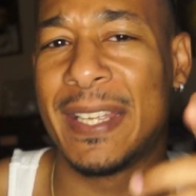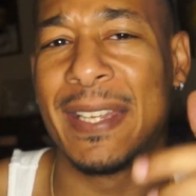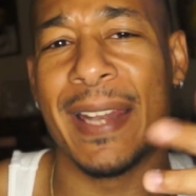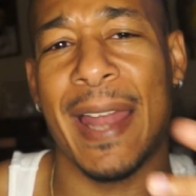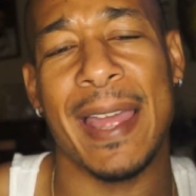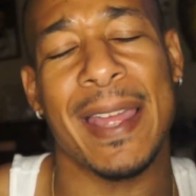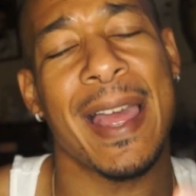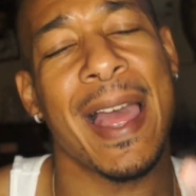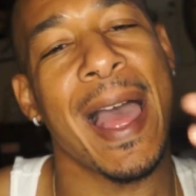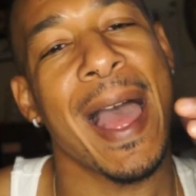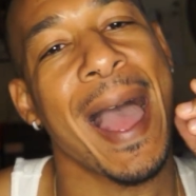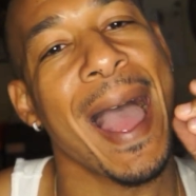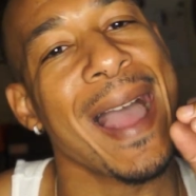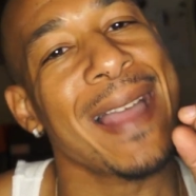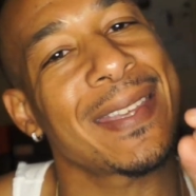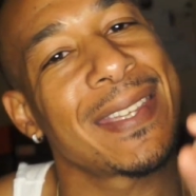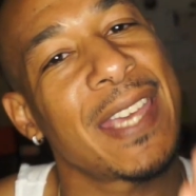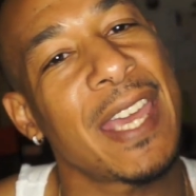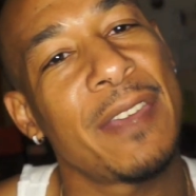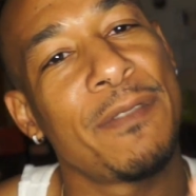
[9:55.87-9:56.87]
He like, I
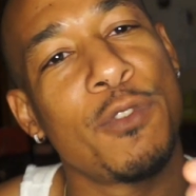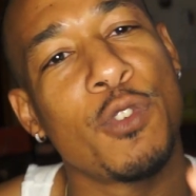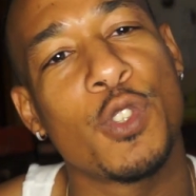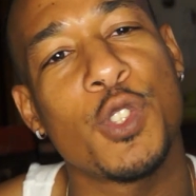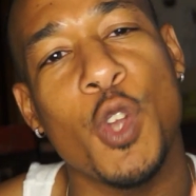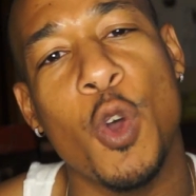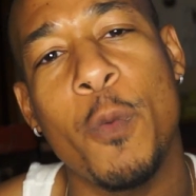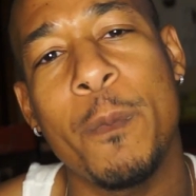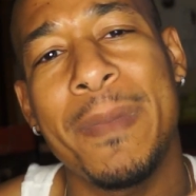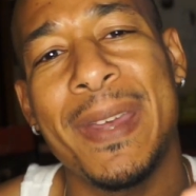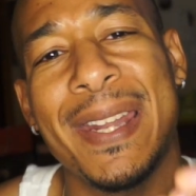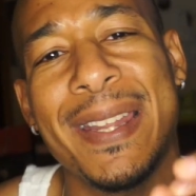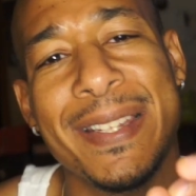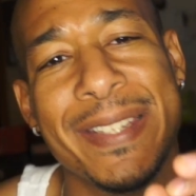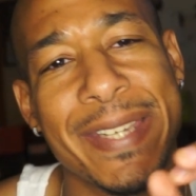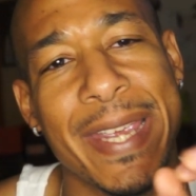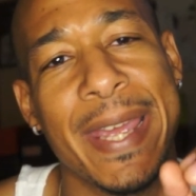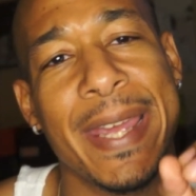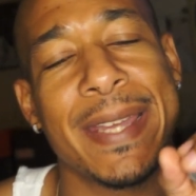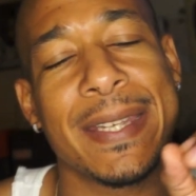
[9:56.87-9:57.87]
gave you so many
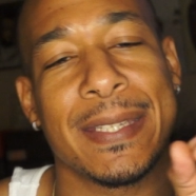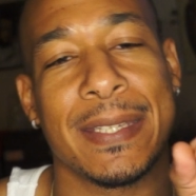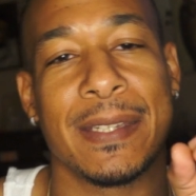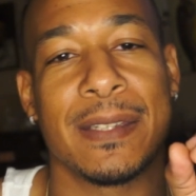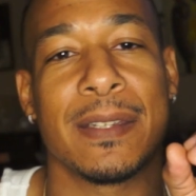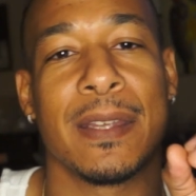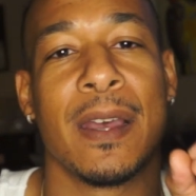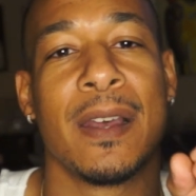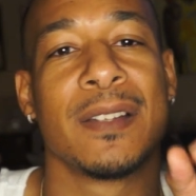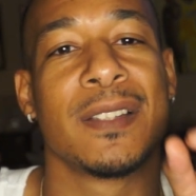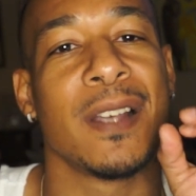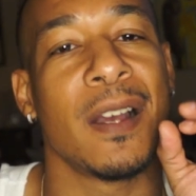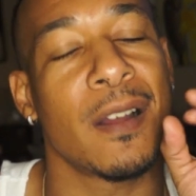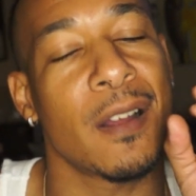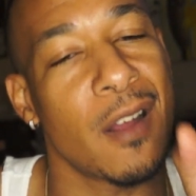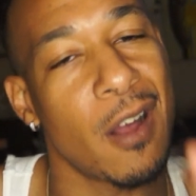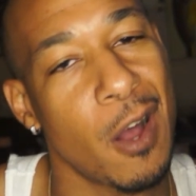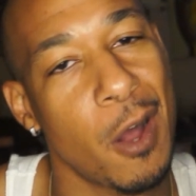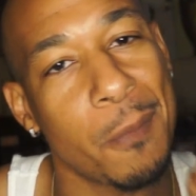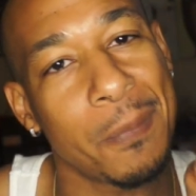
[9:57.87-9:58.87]
chances to
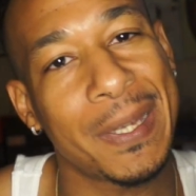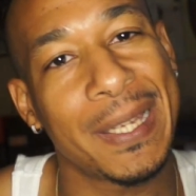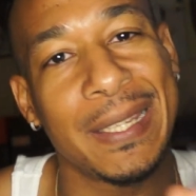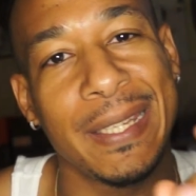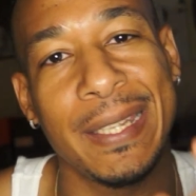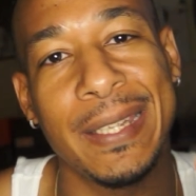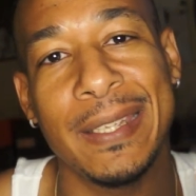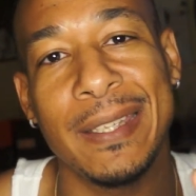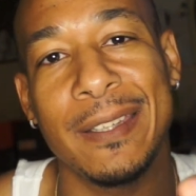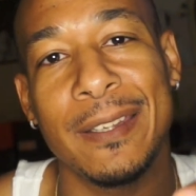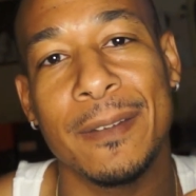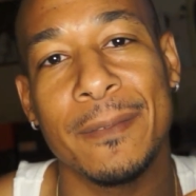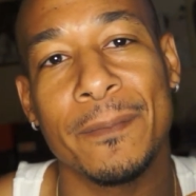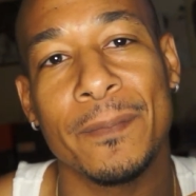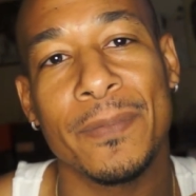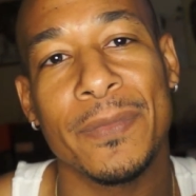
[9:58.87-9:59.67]
come clean.